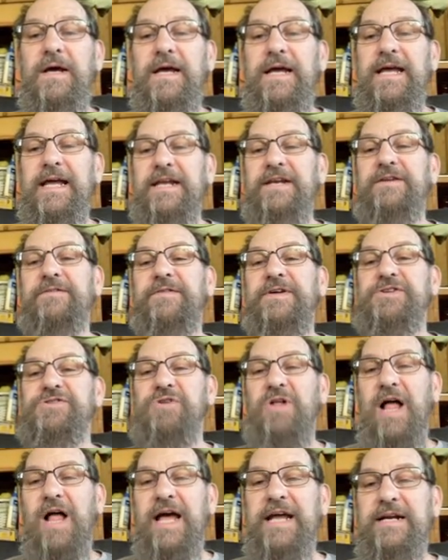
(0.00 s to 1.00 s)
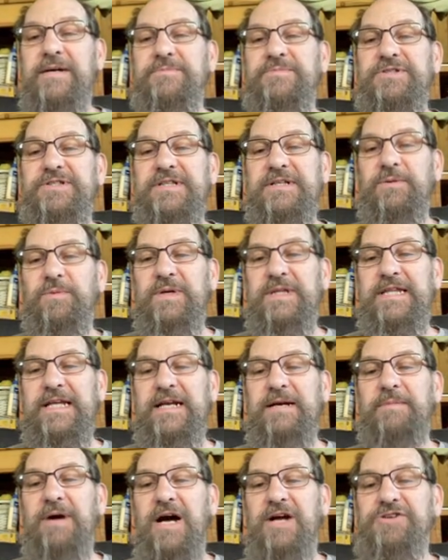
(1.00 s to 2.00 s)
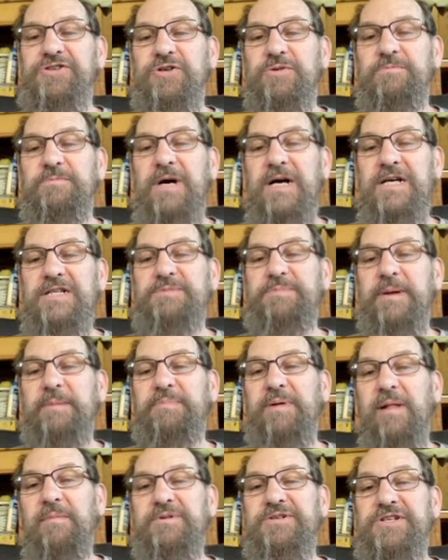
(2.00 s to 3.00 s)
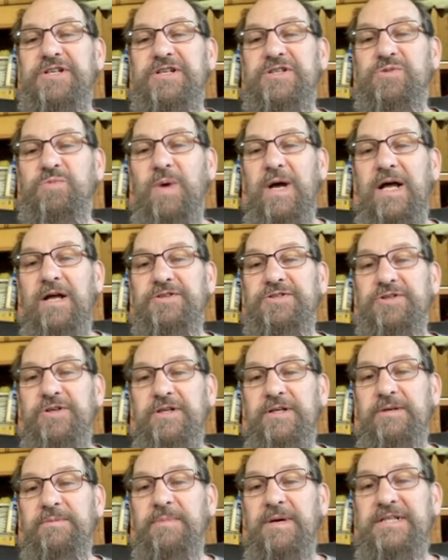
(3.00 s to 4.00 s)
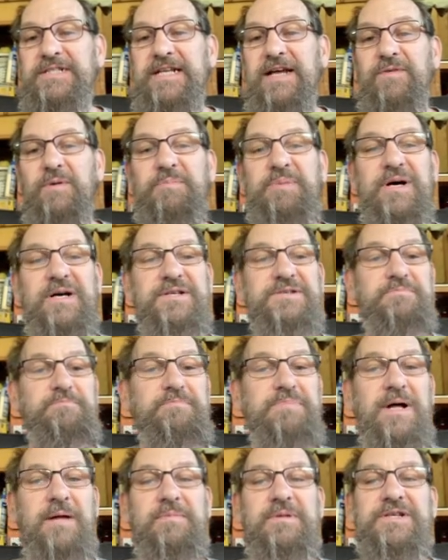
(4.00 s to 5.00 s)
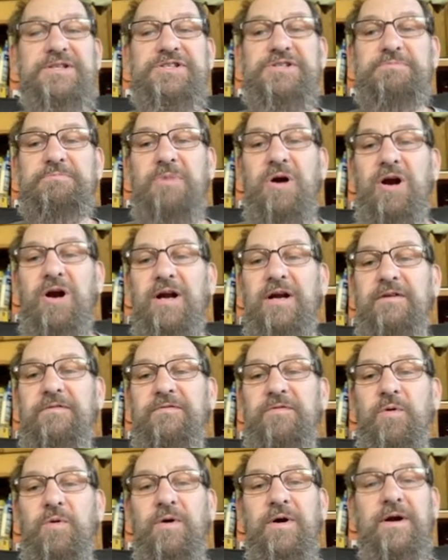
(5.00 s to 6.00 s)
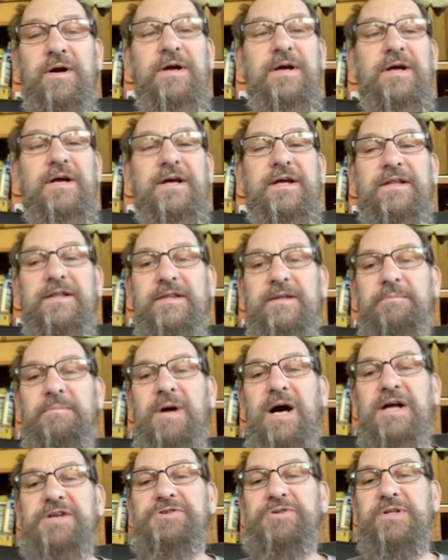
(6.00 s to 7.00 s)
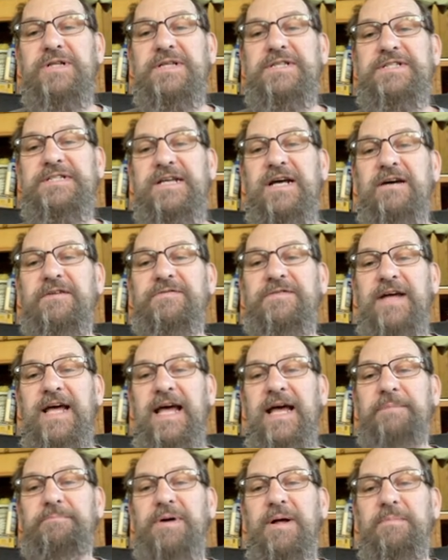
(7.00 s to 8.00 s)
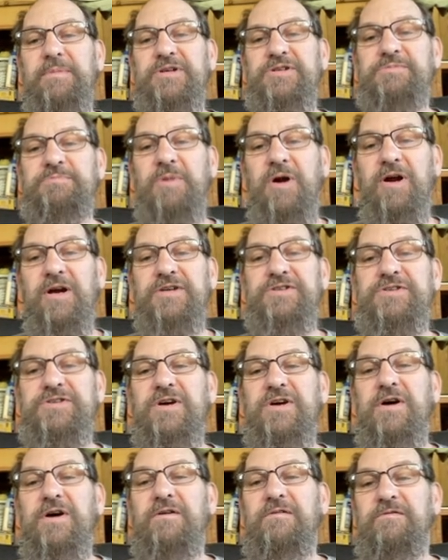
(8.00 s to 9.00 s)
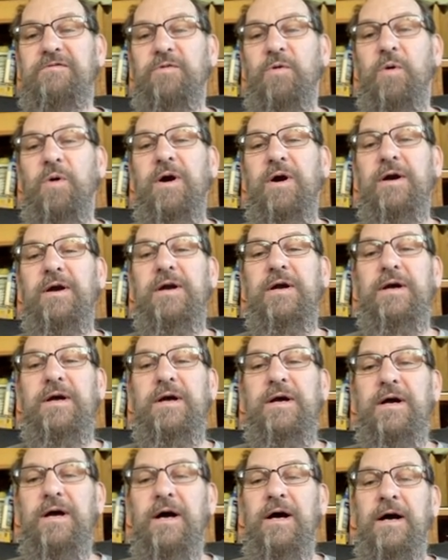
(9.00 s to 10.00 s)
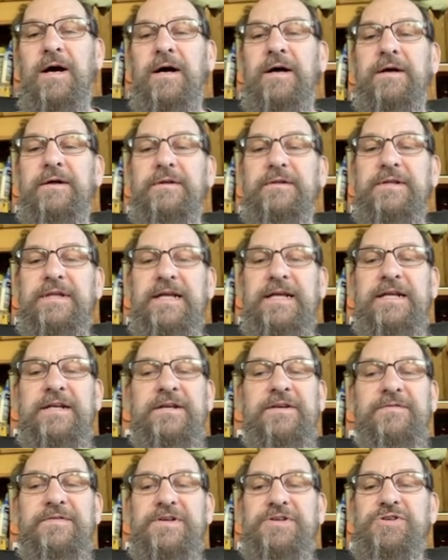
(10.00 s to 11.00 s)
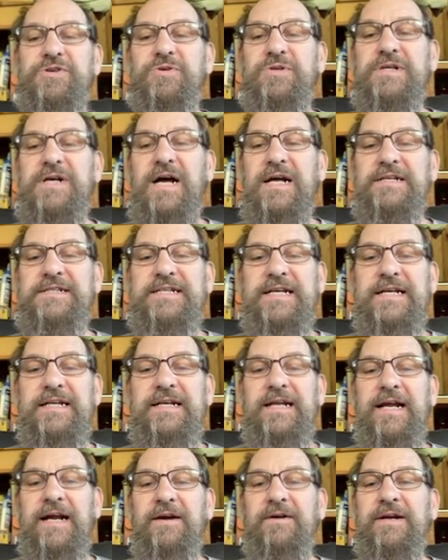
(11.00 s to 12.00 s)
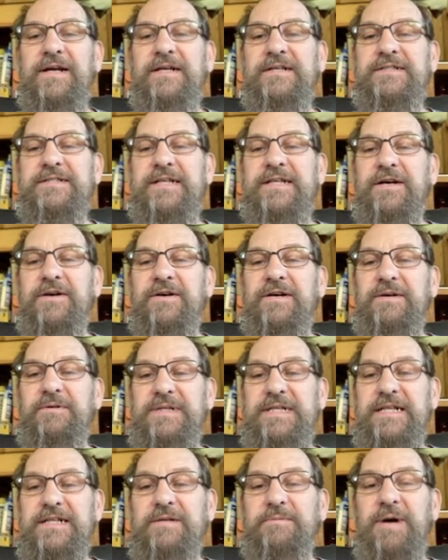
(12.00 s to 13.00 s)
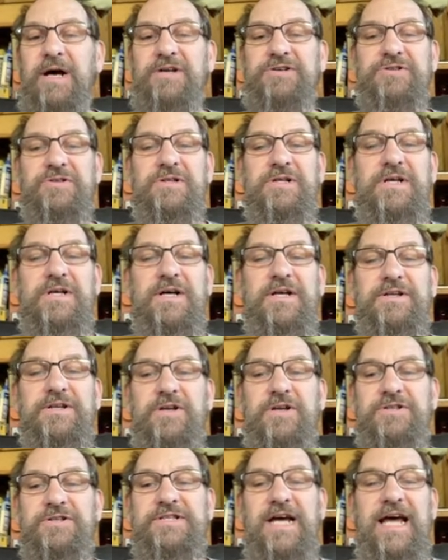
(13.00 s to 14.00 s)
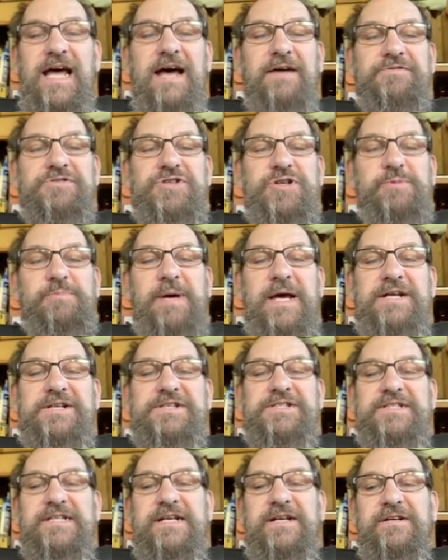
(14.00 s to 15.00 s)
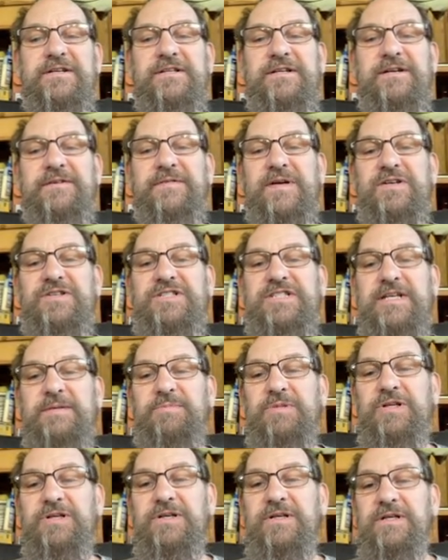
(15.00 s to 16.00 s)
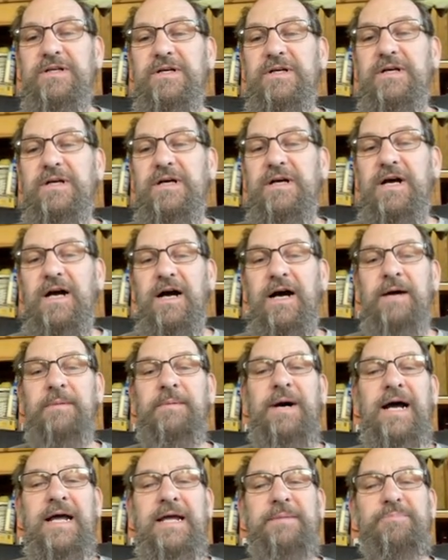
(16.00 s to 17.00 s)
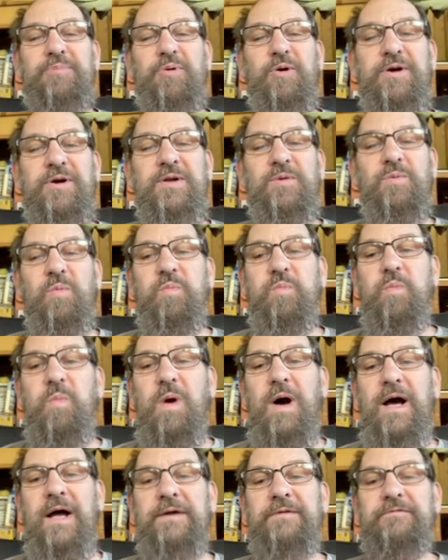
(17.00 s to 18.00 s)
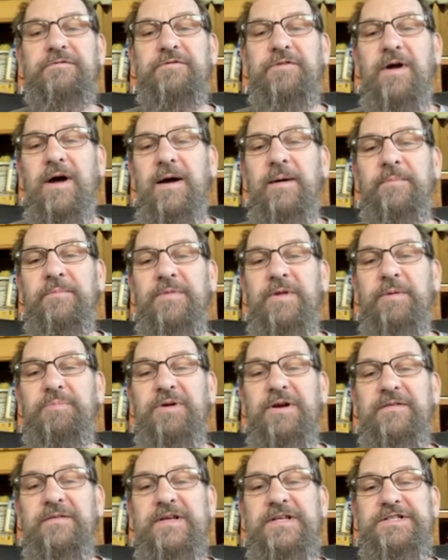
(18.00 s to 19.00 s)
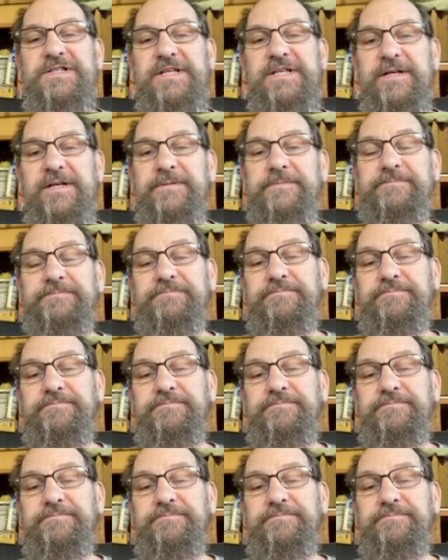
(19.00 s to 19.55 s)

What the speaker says: Individual items within a module must be published as well. So you must have a published mark for the module itself and published marks for the individual content areas that are within the module. Notice I have two pages here that are very similar. I imported one from the previous year